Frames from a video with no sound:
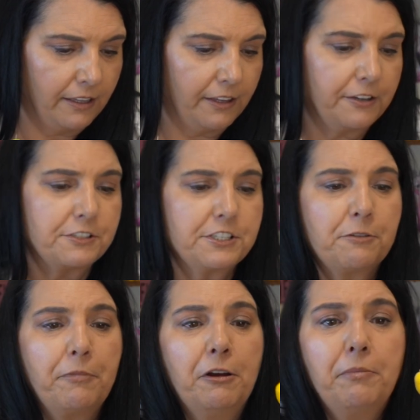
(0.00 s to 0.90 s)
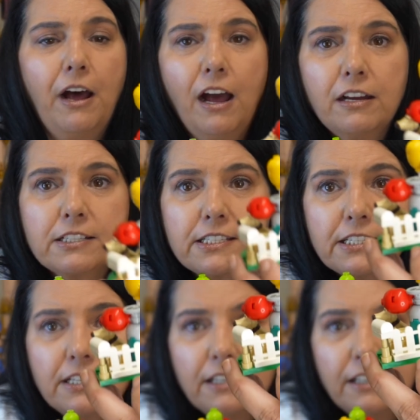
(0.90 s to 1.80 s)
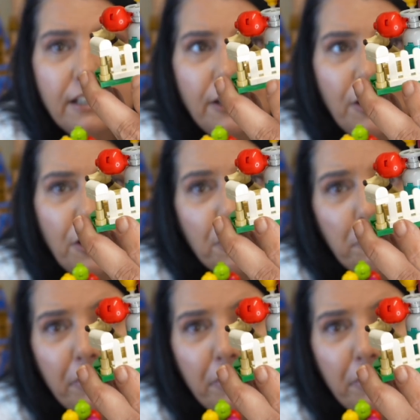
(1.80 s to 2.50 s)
there's the mailbox, the